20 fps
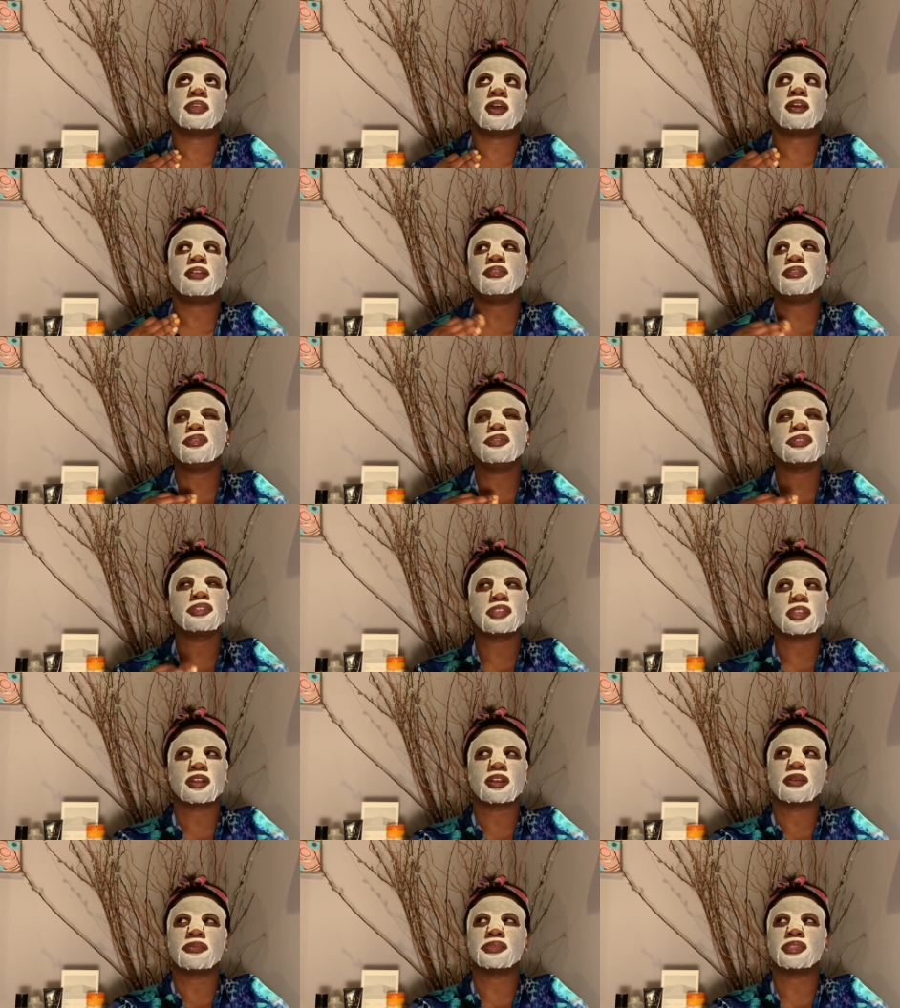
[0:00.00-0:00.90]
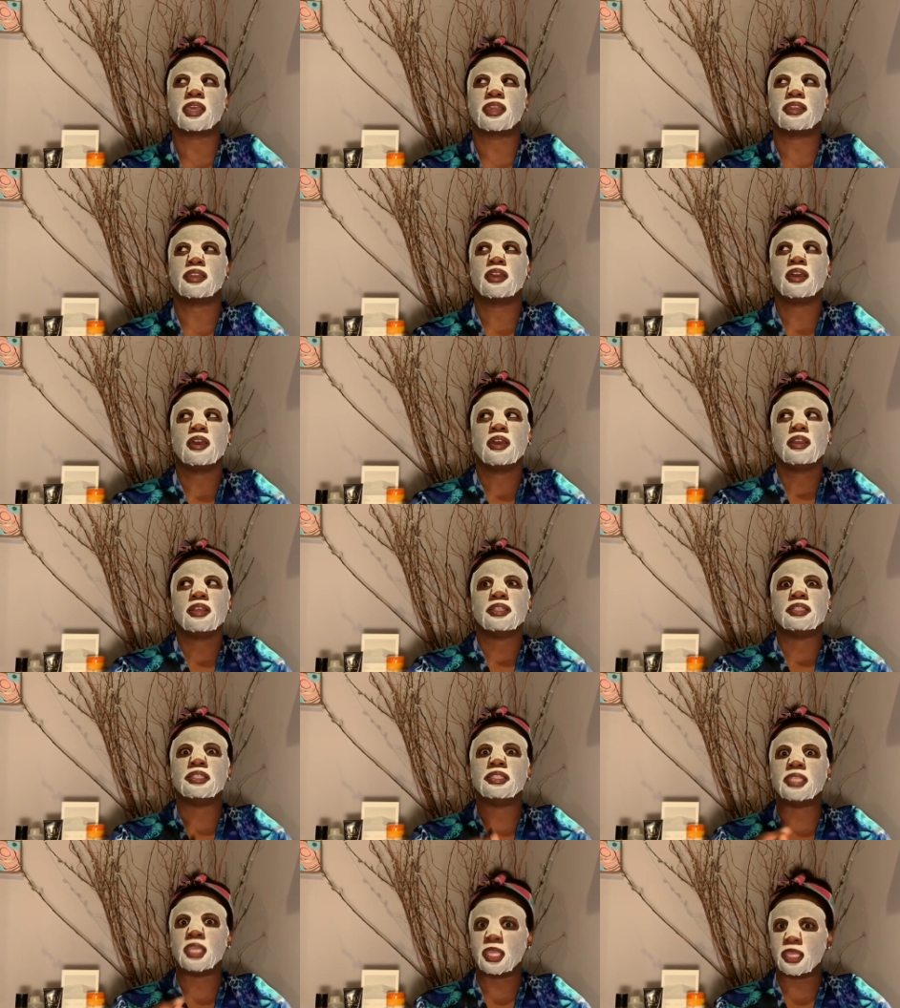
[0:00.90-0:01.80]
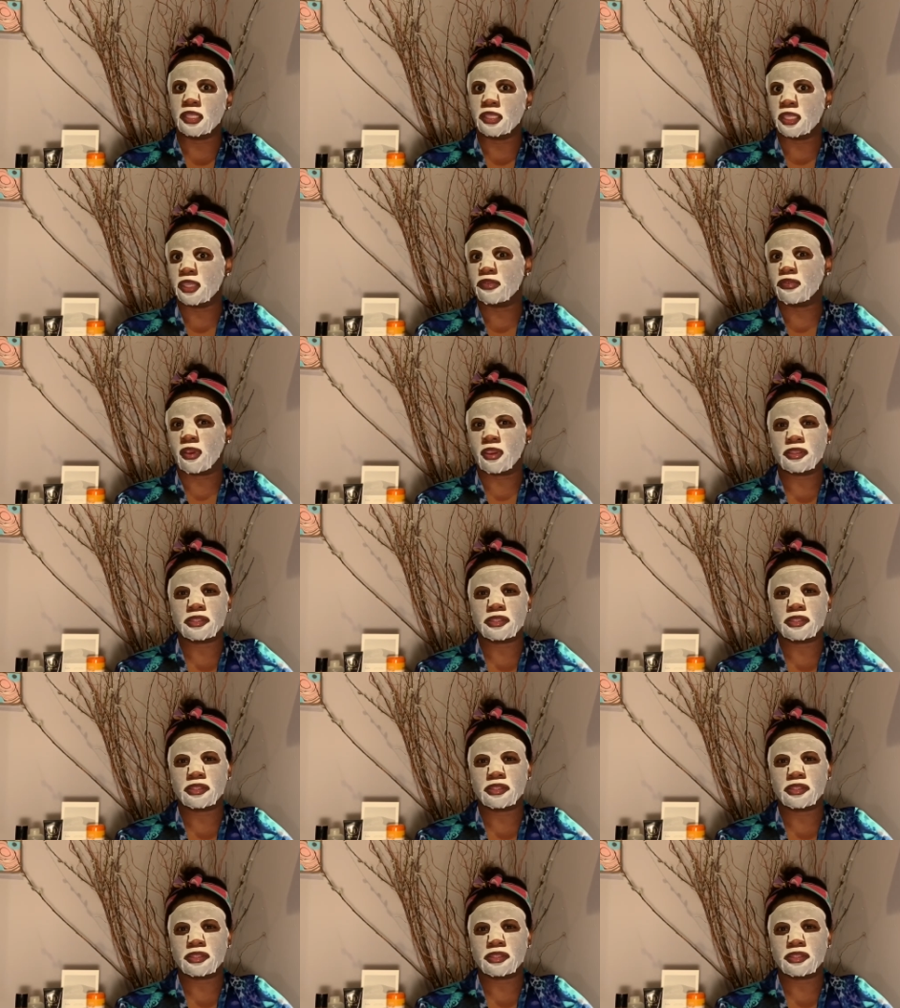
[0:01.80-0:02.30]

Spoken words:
I don't use serums like daily, right?